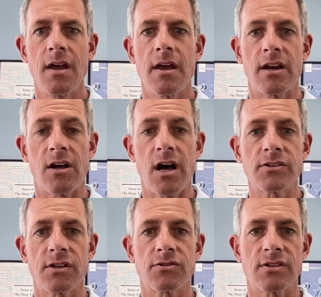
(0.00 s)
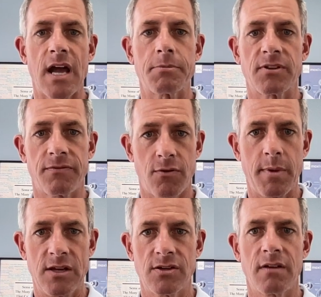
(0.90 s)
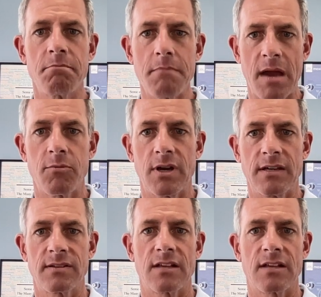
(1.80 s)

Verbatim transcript: and it also stops the formation of memories.